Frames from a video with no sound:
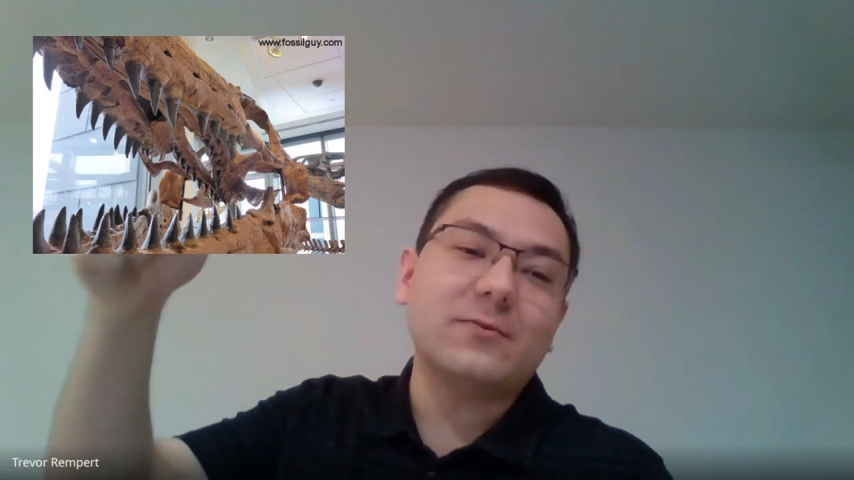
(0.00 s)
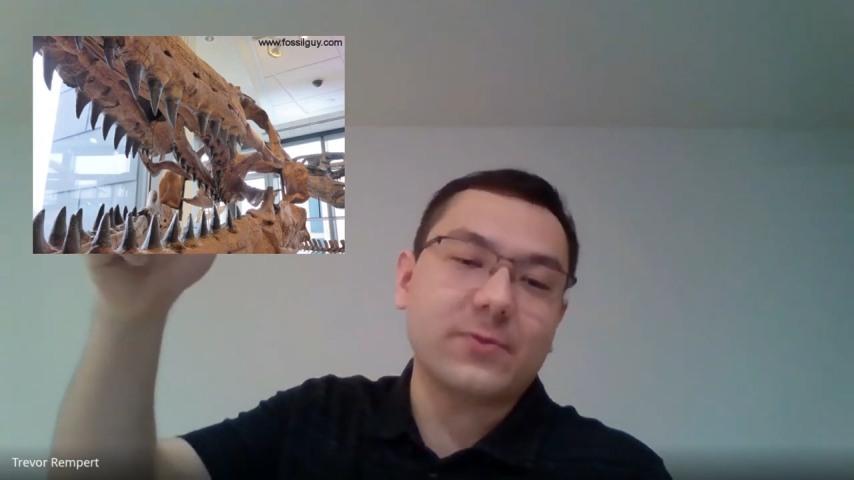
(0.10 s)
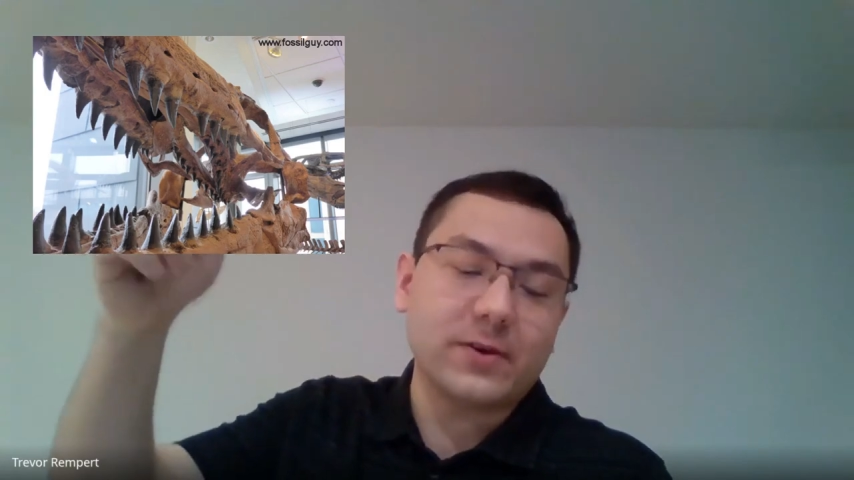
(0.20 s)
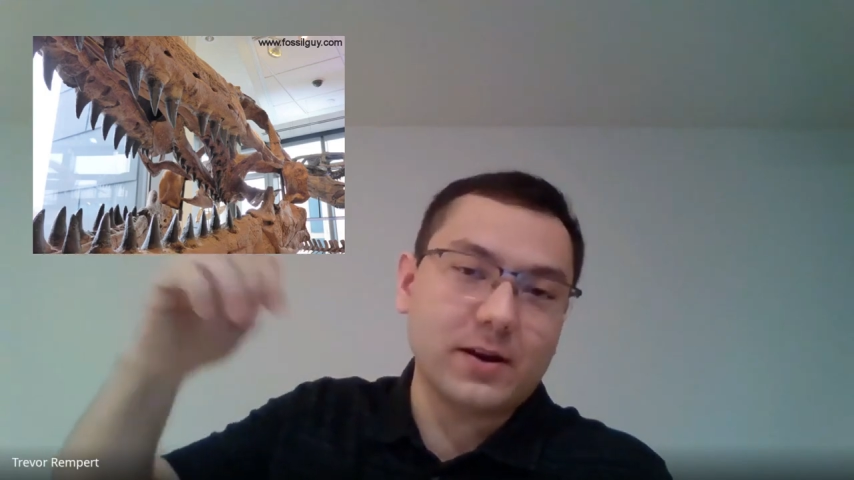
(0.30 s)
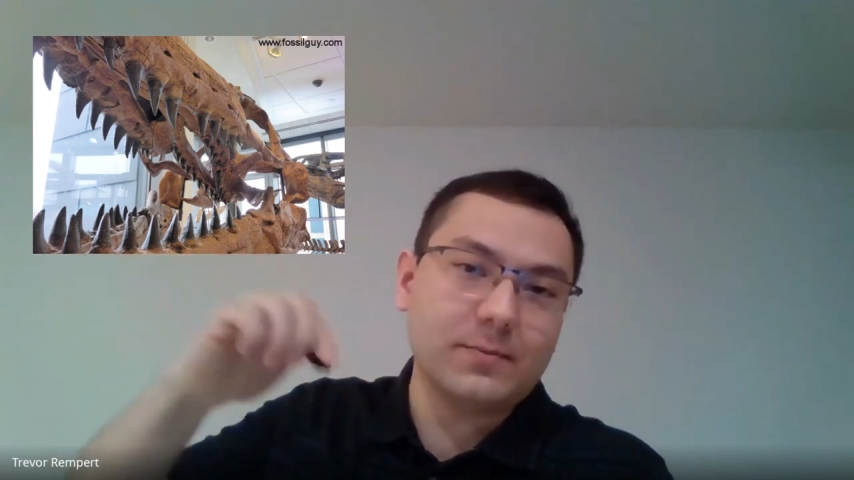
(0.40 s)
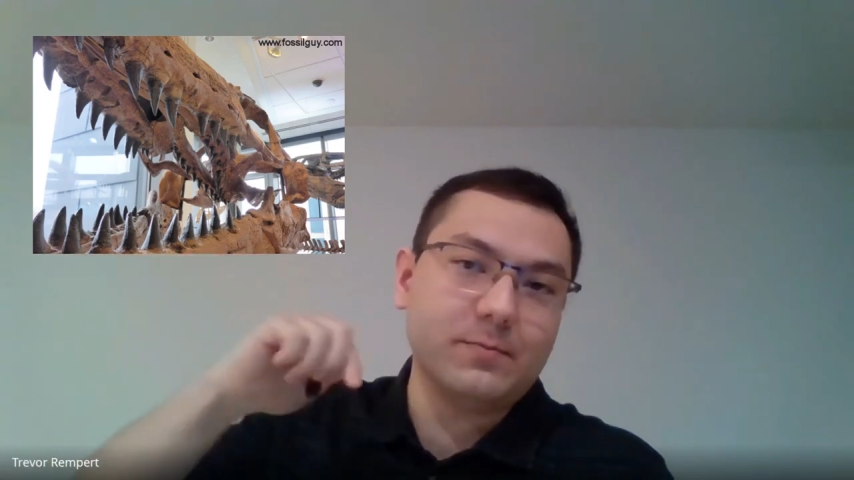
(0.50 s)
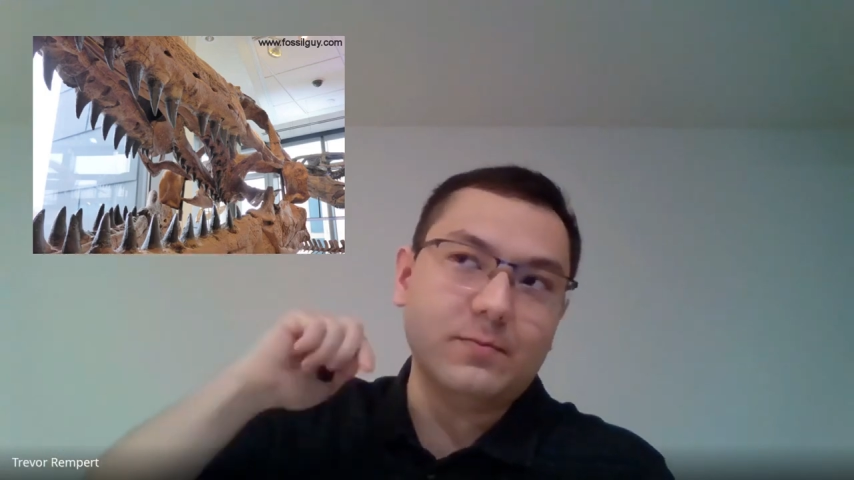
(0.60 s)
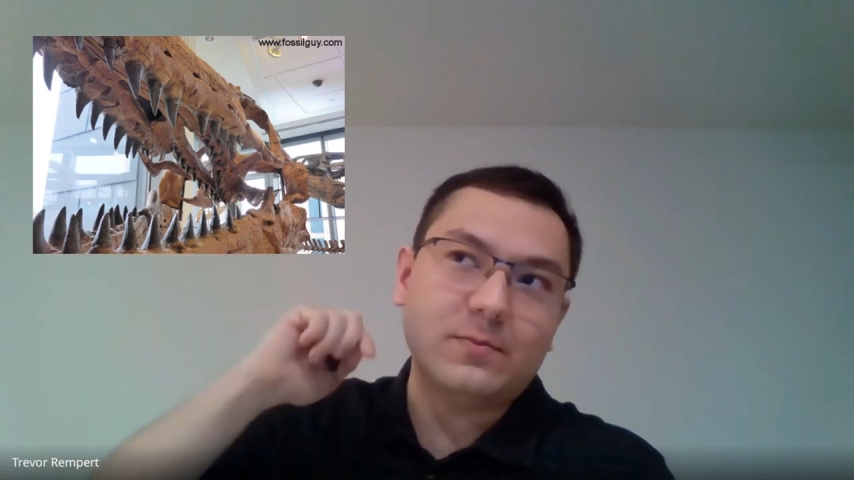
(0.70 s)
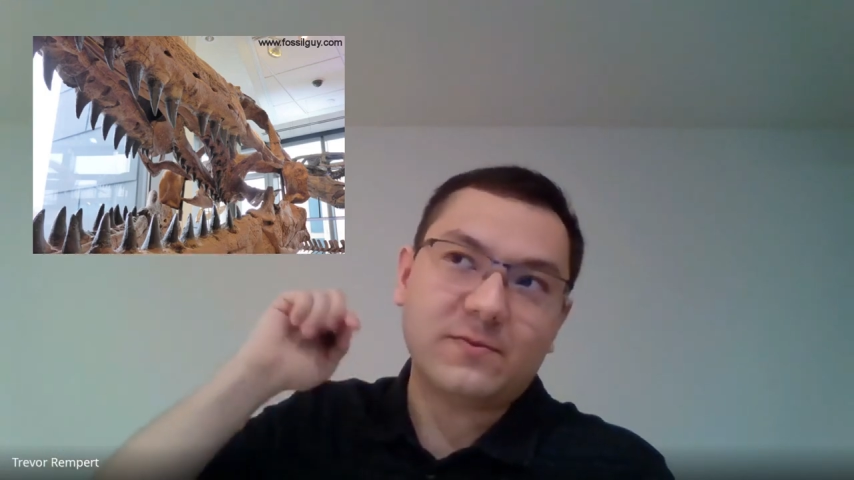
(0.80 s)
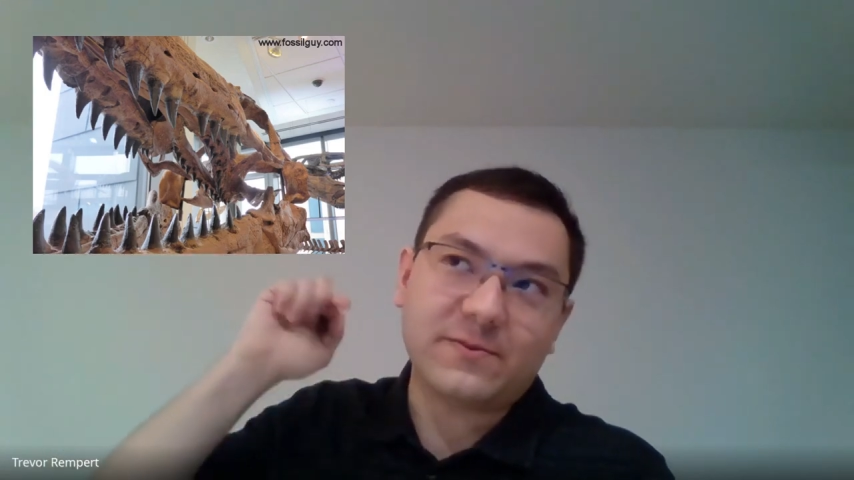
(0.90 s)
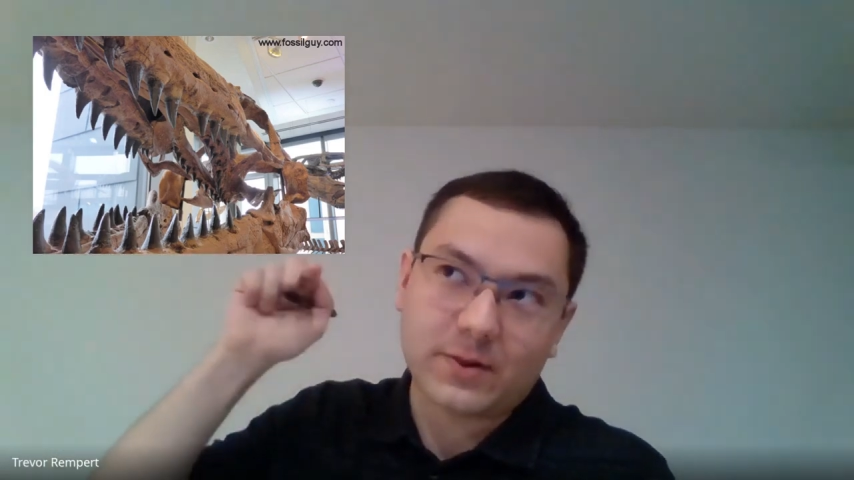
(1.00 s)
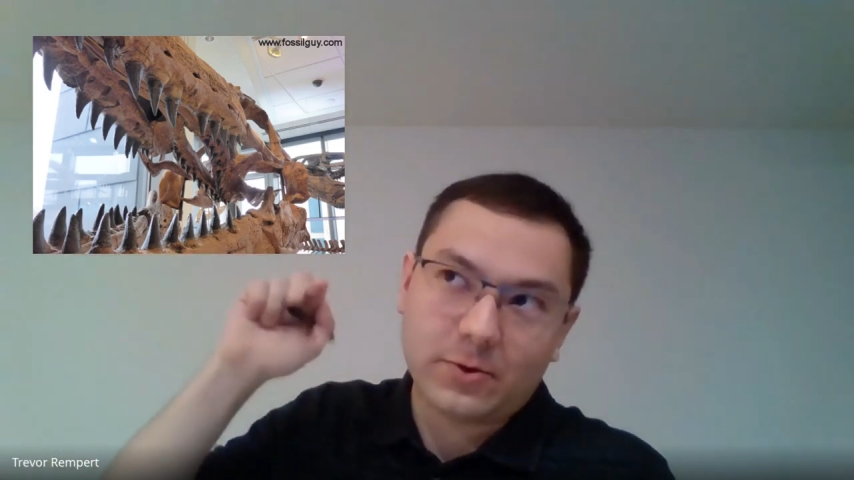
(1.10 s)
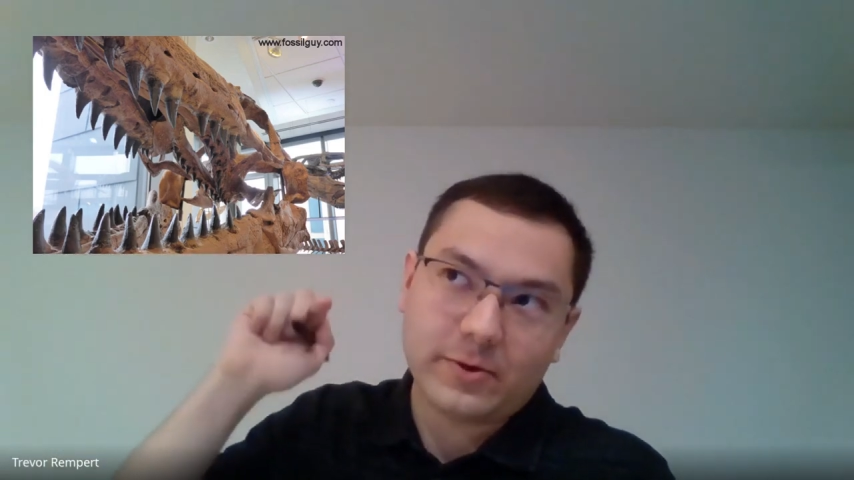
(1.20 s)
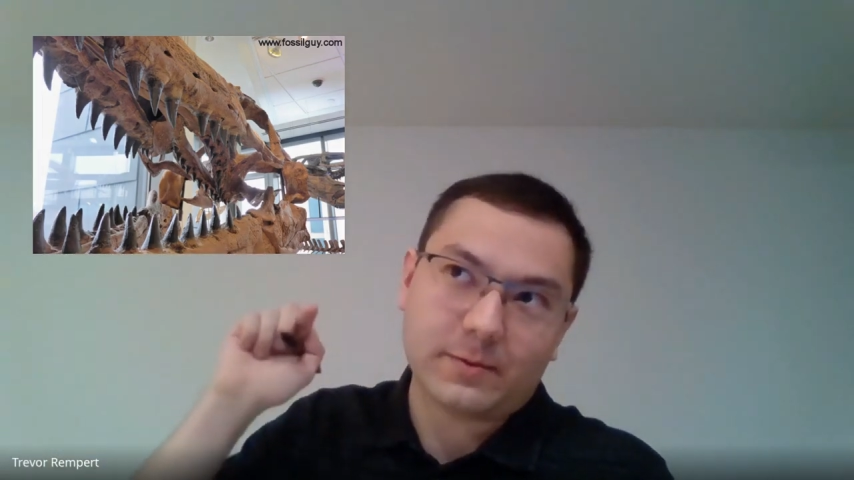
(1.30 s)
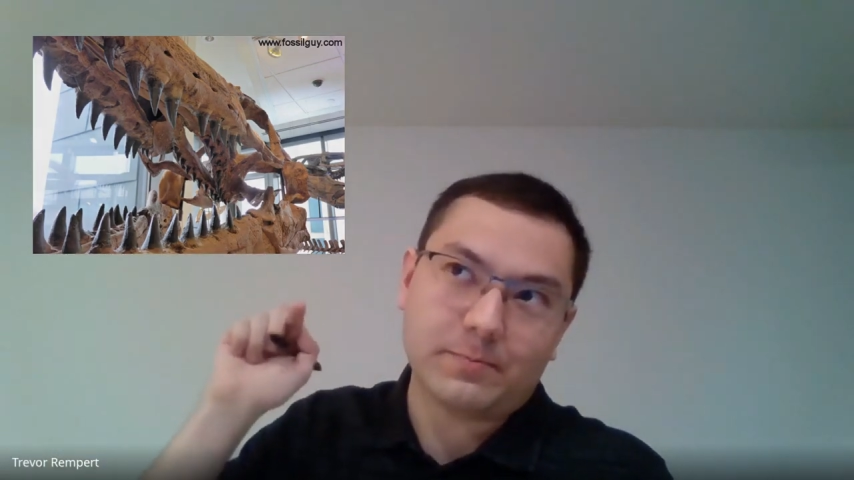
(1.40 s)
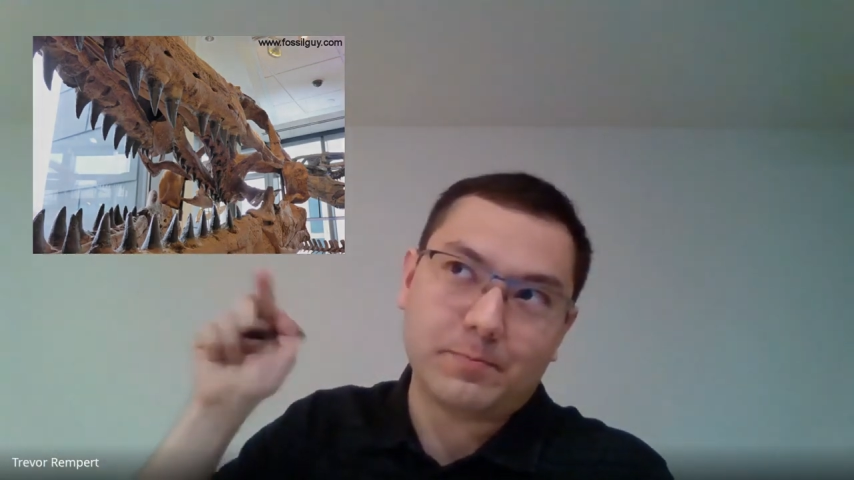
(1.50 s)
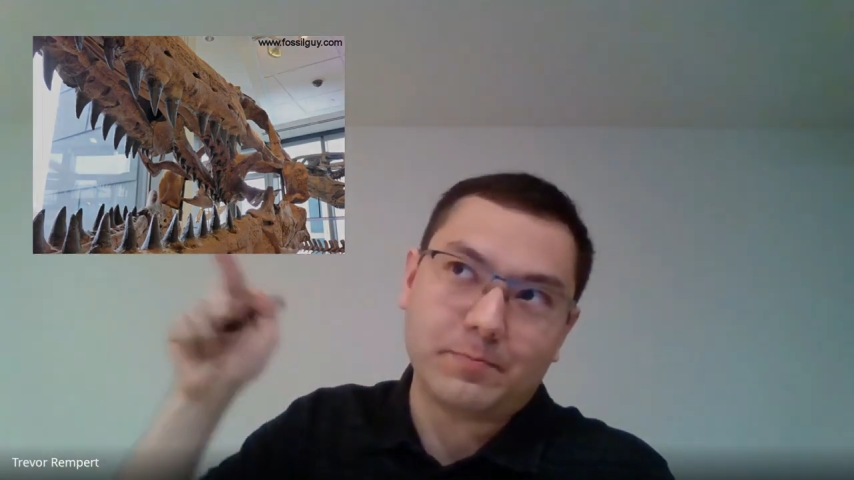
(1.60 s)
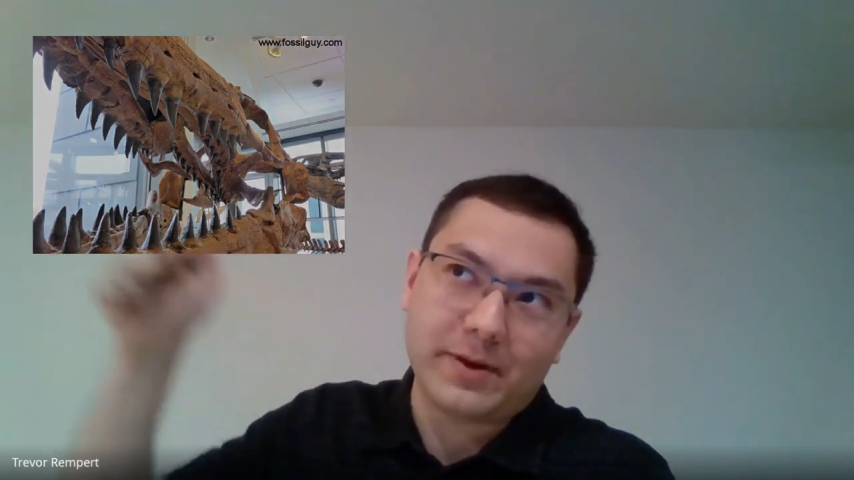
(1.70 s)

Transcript: from flowing